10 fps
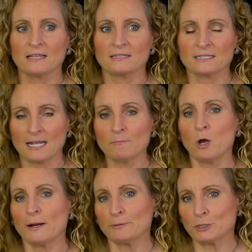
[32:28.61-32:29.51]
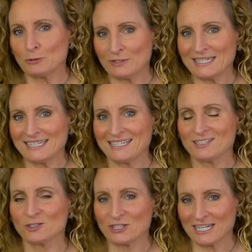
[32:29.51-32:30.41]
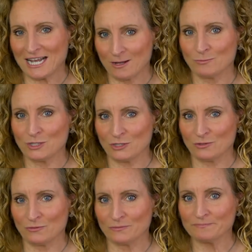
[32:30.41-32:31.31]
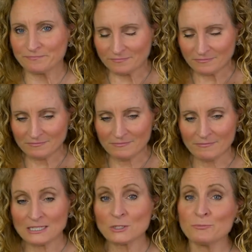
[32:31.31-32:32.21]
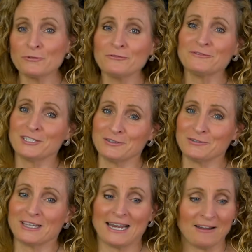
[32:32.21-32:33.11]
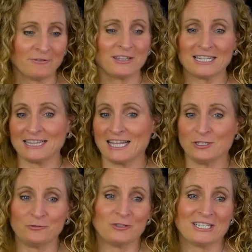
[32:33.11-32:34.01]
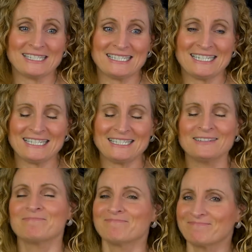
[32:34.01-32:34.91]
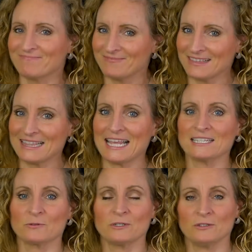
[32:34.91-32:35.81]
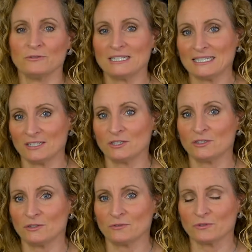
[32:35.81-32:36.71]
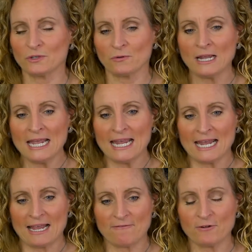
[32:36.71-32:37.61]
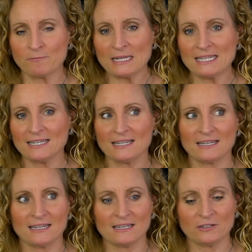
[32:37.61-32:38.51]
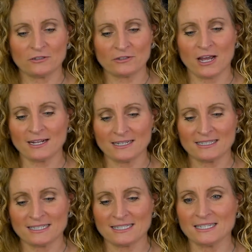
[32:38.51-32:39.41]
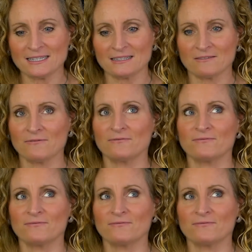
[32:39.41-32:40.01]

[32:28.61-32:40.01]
Some opportunity is going to come to you to prove to you that everything that you just did, that's what you needed to do. So for me, you're not going to see the